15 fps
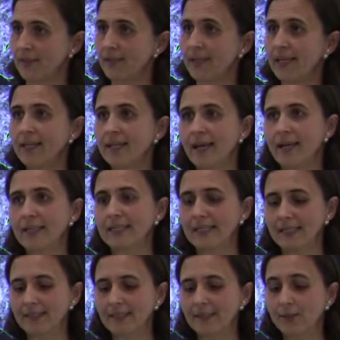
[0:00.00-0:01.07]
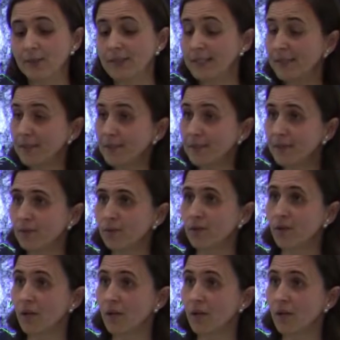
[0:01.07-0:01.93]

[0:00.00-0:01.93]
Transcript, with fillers: Getting access to serial or